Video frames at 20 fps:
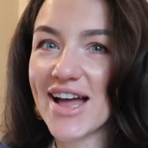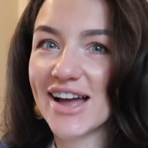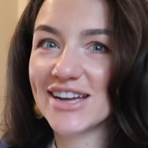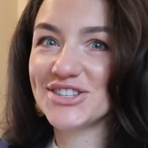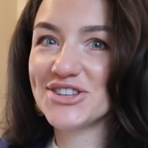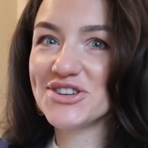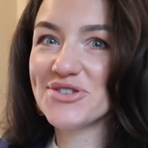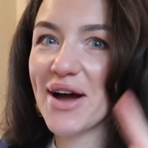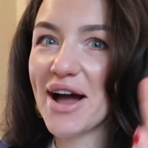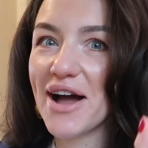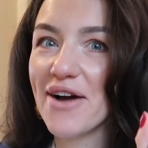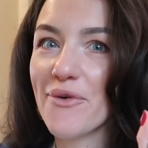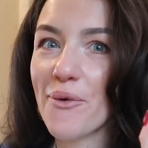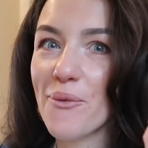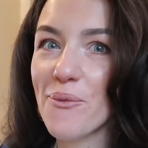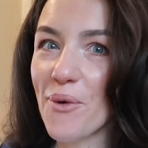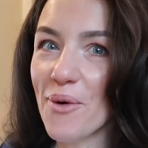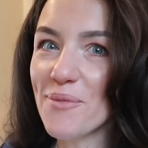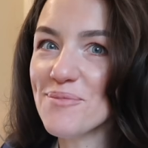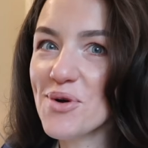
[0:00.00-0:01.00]
I do have
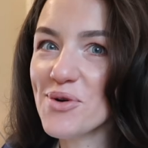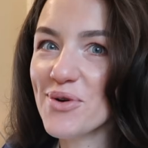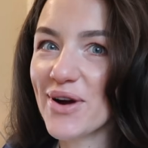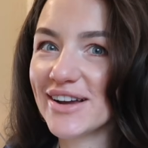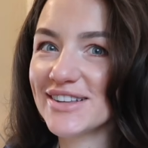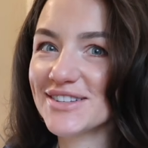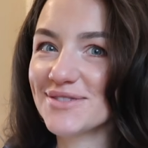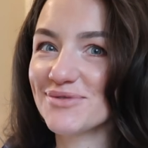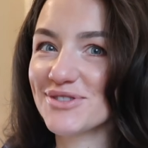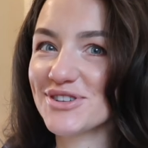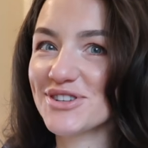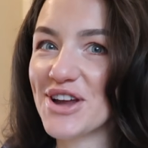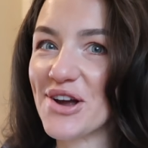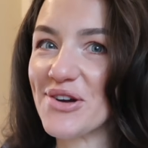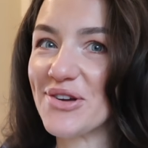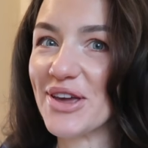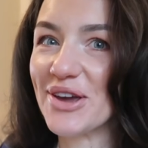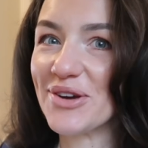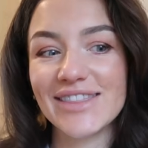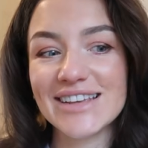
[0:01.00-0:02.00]
one more item to show
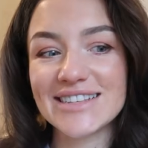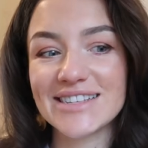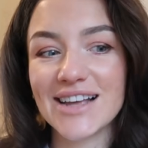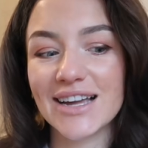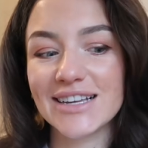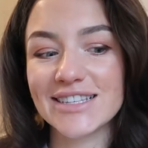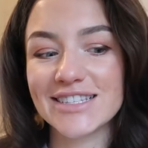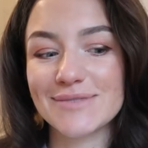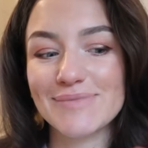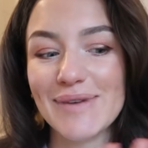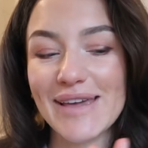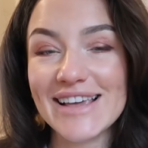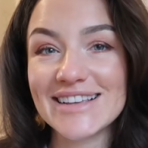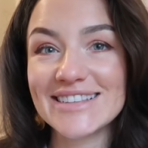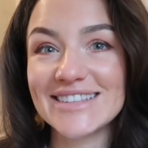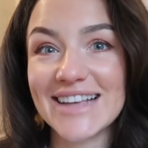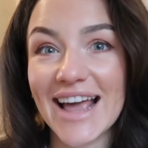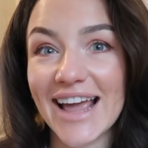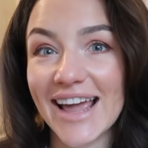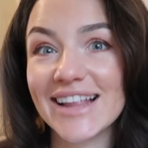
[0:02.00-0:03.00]
you. And this item
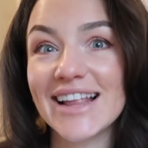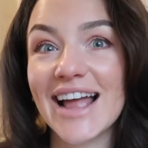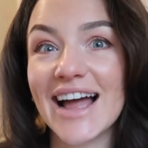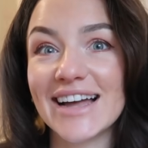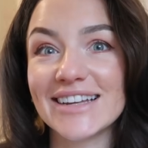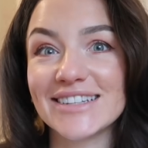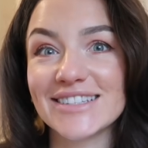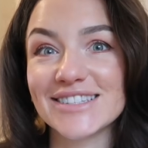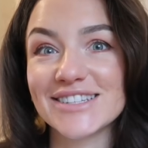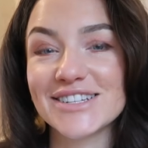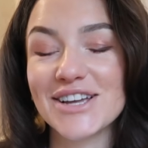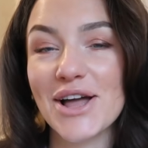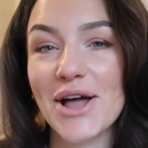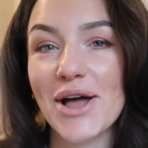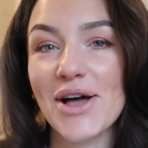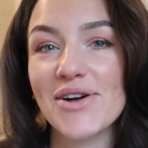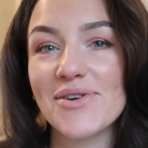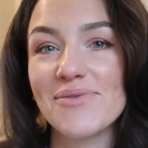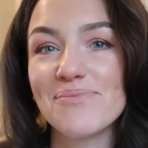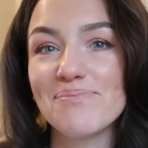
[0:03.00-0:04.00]
is secondhand,
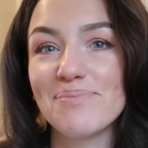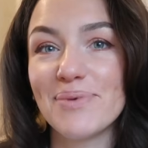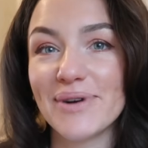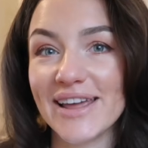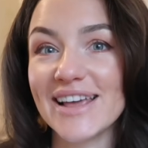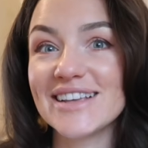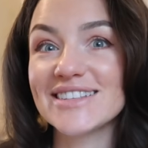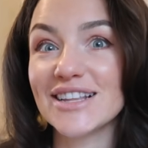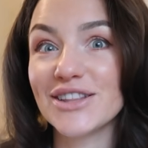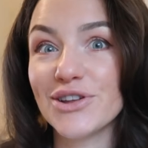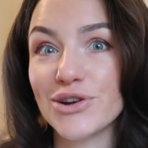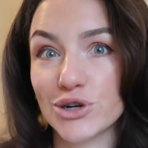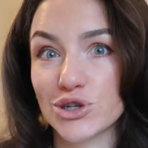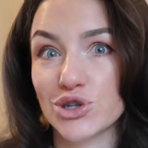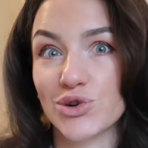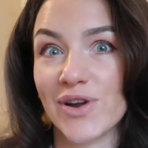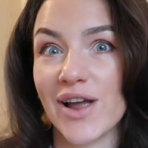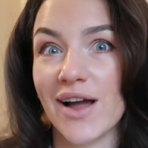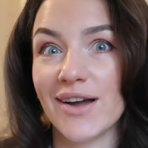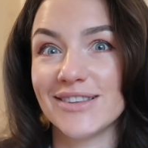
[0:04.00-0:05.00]
but it is a
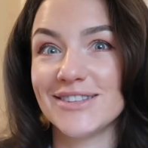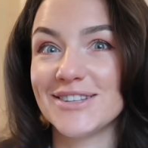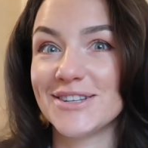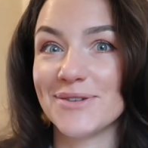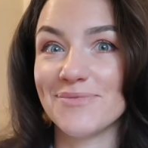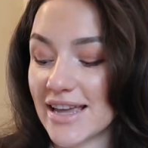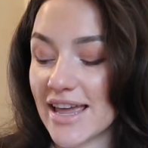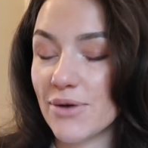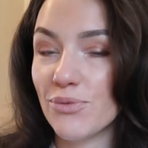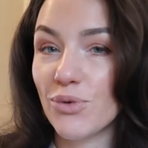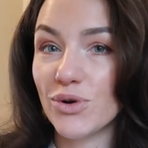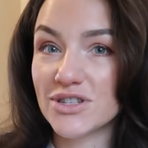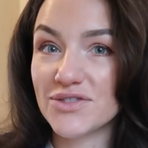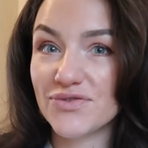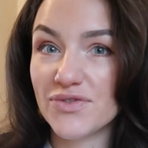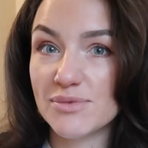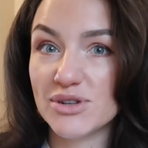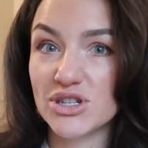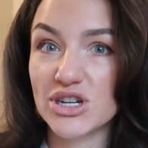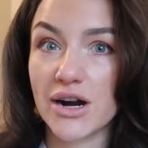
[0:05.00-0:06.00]
luxury item. It
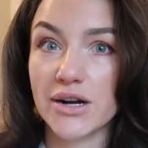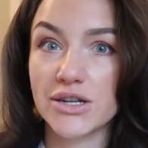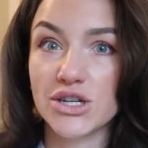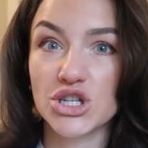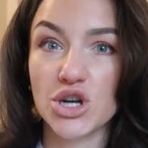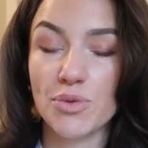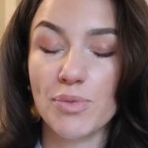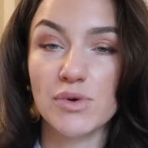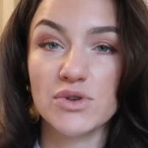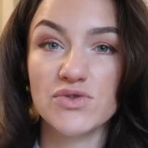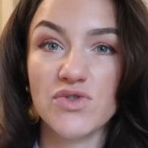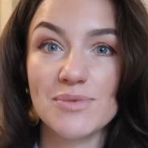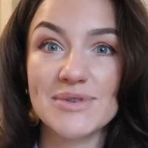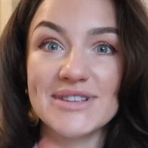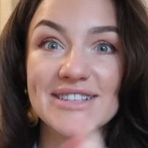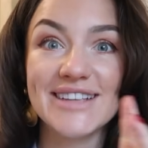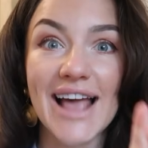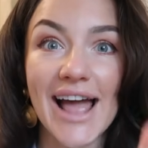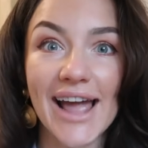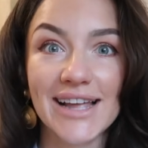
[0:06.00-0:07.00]
wasn't from a charity shop, it was from a
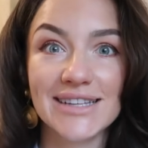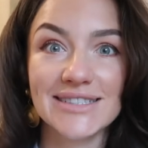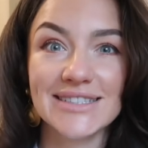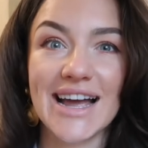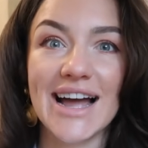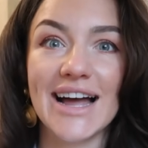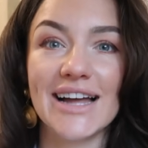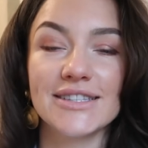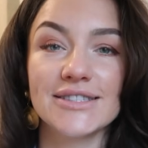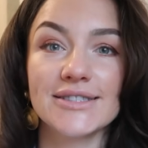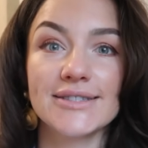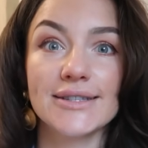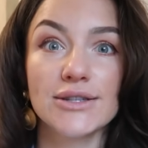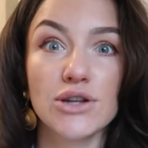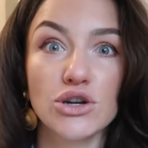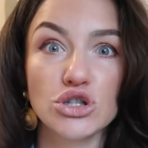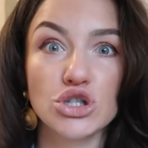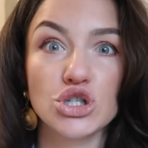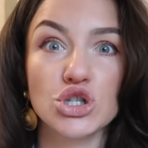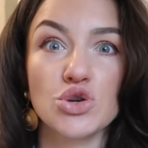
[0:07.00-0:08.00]
second-hand
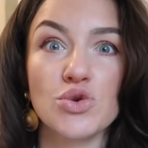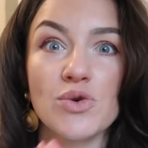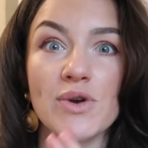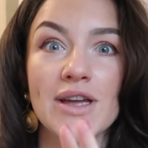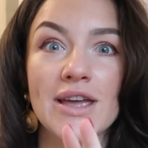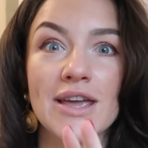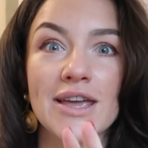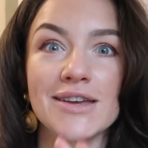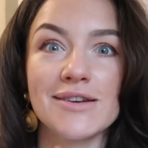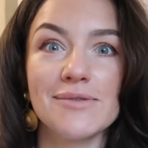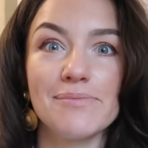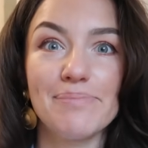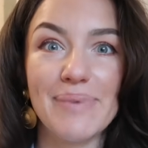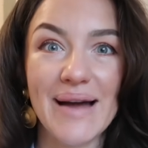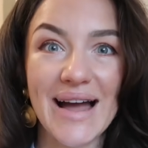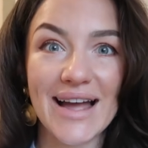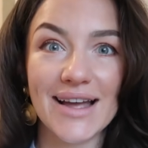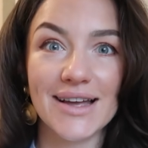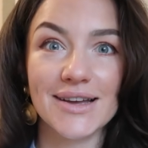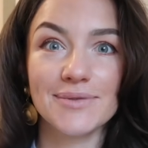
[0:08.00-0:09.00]
luxury
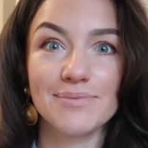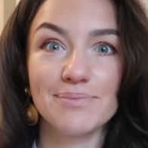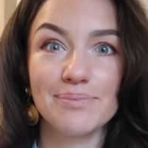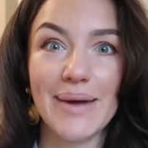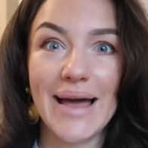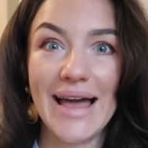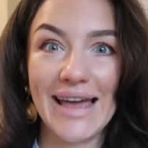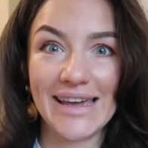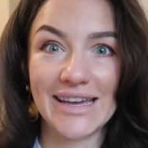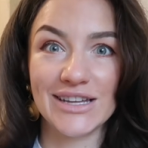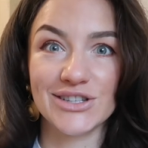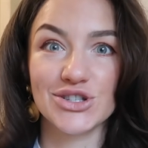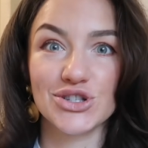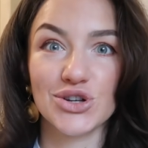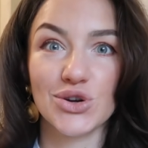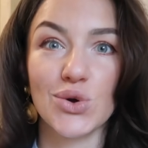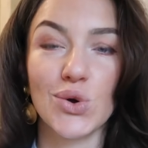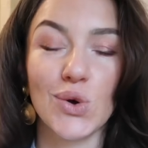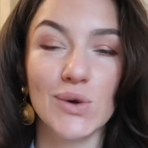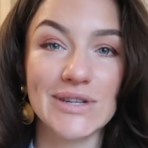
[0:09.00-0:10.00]
bag
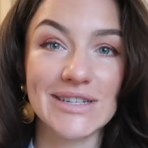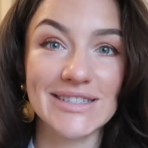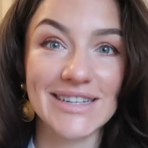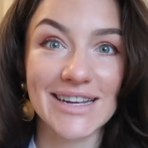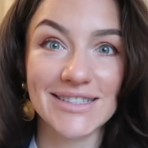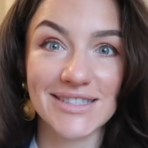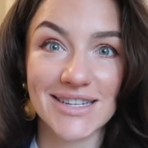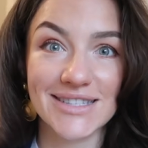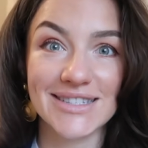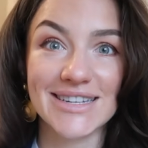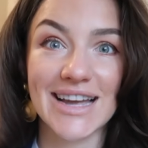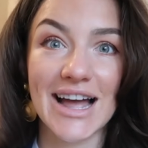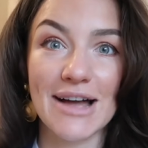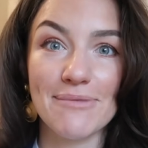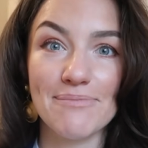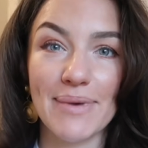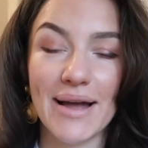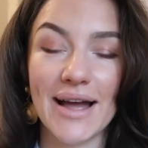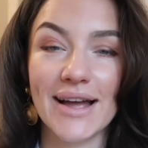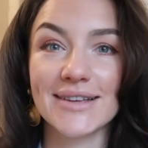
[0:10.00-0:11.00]
page called Addicted to
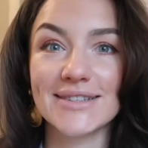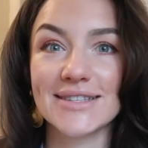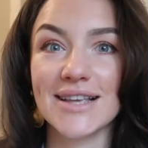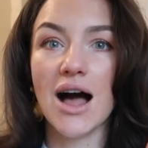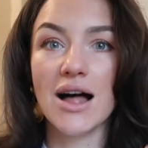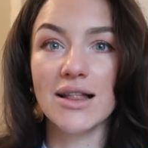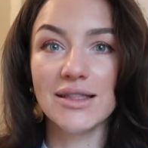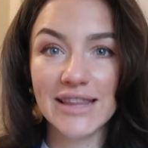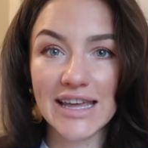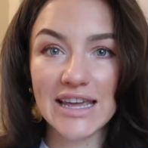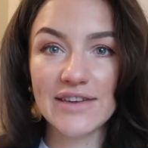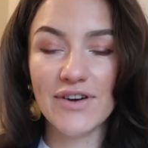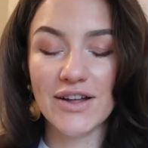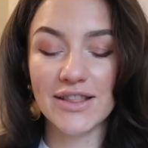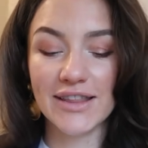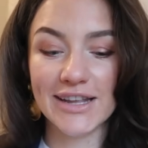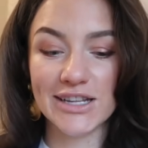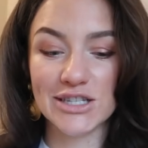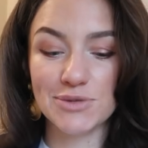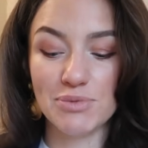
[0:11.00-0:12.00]
Handbags. I'll leave her
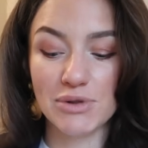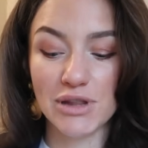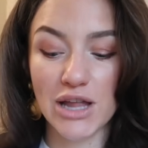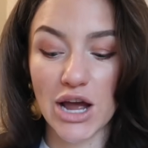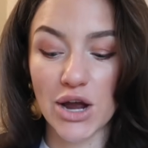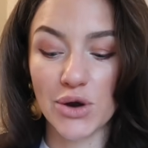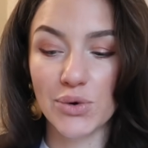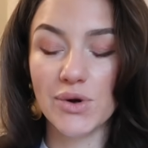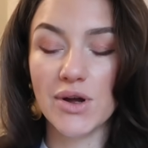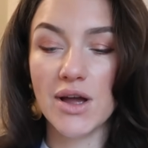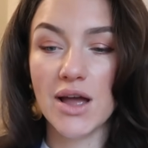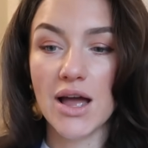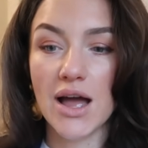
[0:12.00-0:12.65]
linked below.